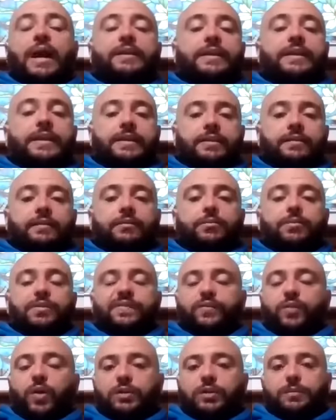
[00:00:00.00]
I think
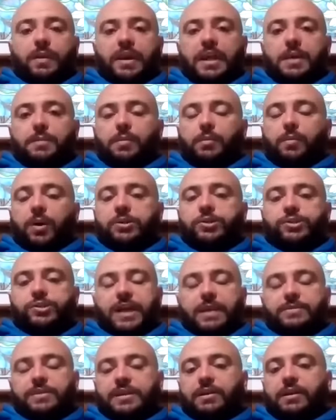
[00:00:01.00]
we've talked about him a bunch
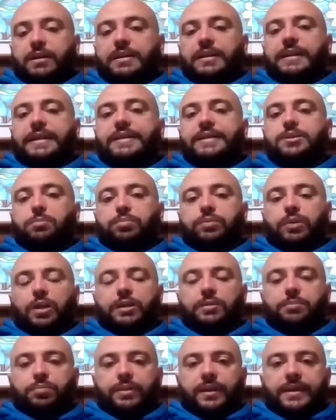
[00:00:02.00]
of times in here. I think he's a
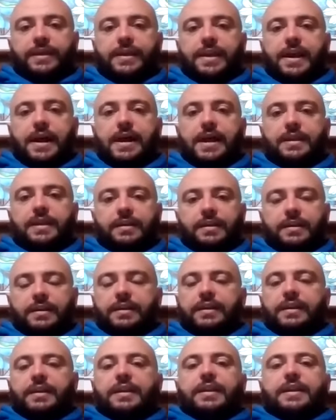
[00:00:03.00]
plug and play guy.
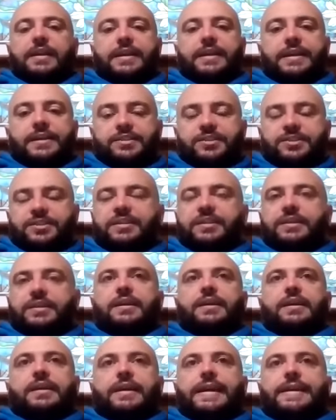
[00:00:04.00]
He's
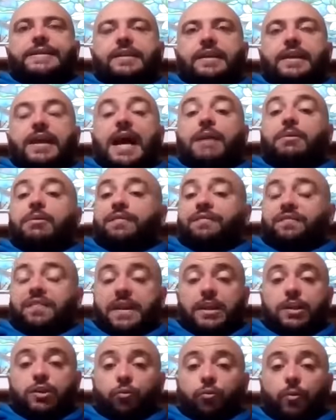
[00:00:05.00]
a guy that would
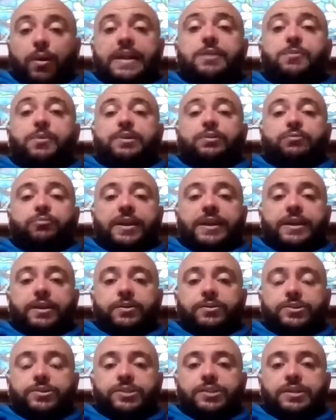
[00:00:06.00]
fit in great with the
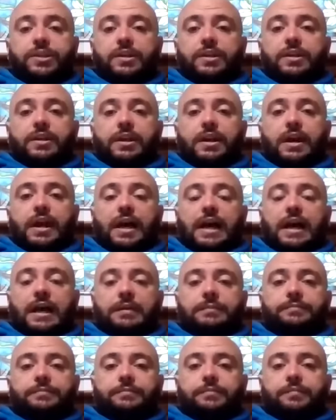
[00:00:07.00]
Raiders,
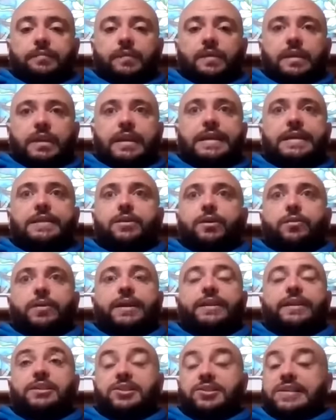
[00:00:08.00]
either
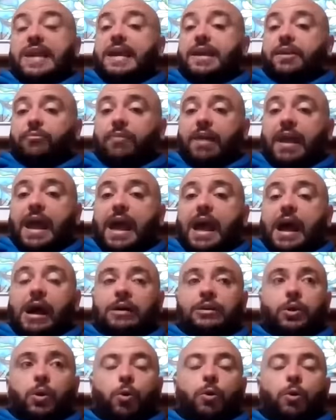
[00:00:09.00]
in the second
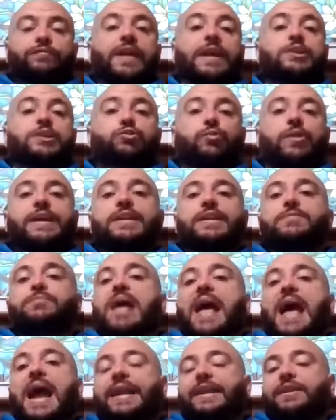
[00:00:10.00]
round or if they traded
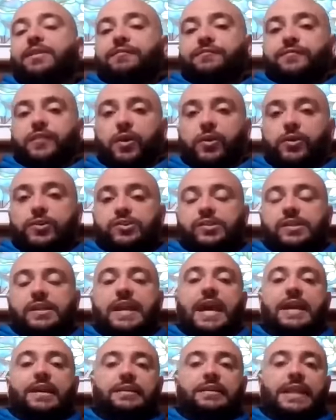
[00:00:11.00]
back in the first and
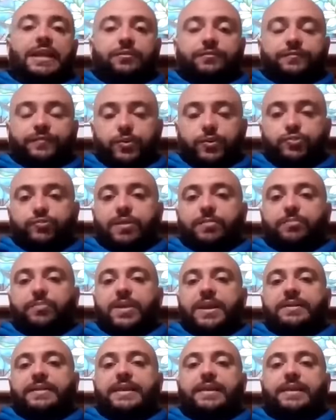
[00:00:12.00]
had a leader first round
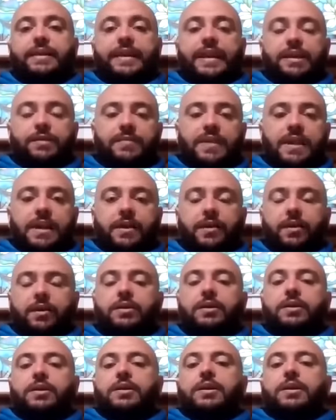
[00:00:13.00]
pick, they could get him
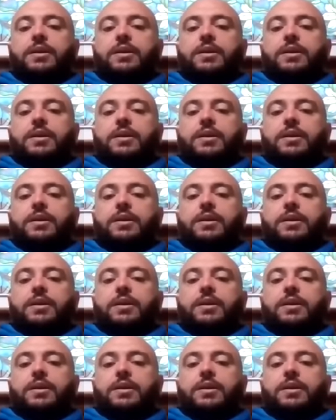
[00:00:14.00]
there.